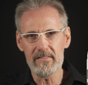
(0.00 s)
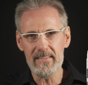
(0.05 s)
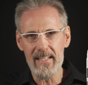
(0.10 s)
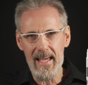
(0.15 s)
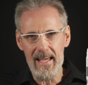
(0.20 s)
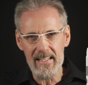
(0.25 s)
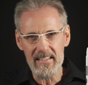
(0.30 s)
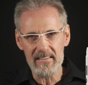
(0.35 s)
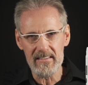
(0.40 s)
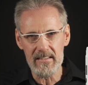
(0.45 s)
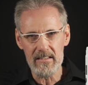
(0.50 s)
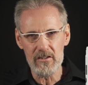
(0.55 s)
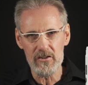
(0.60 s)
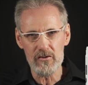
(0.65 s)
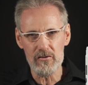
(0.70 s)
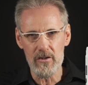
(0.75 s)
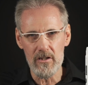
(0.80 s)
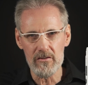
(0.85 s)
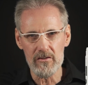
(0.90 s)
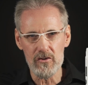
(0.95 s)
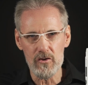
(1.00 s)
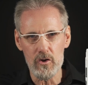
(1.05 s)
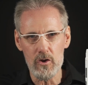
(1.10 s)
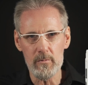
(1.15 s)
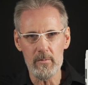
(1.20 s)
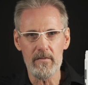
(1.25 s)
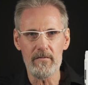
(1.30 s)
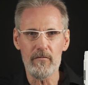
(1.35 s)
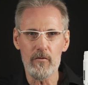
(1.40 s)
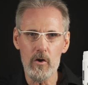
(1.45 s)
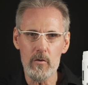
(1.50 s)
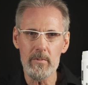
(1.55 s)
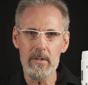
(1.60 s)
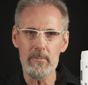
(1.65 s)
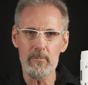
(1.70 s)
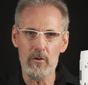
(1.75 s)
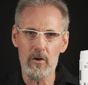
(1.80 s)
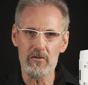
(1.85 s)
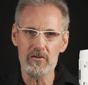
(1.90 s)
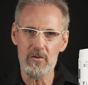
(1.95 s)
testing as drugs do before being
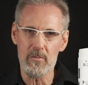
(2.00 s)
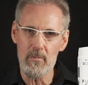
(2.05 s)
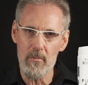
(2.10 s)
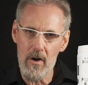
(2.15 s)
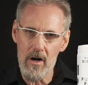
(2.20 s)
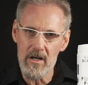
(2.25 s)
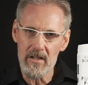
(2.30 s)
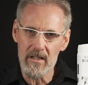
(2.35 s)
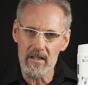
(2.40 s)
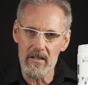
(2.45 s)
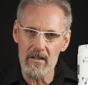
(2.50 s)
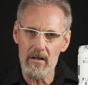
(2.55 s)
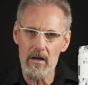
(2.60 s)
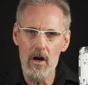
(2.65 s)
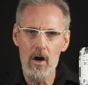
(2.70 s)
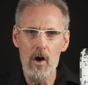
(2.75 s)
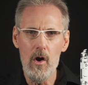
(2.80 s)
brought to market,